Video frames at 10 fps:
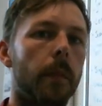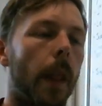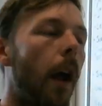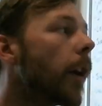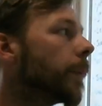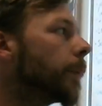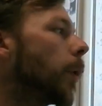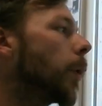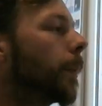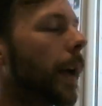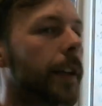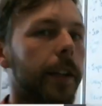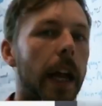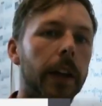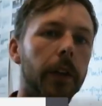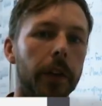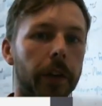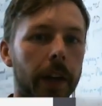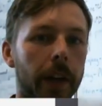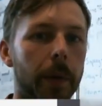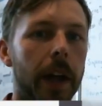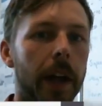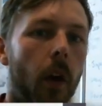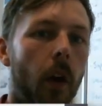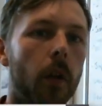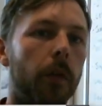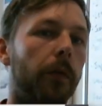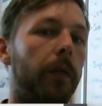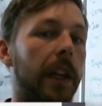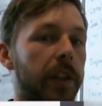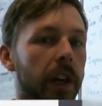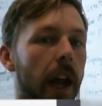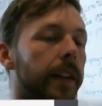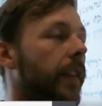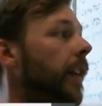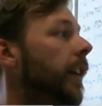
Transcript: Alright, welcome back to the second part of Lecture 8,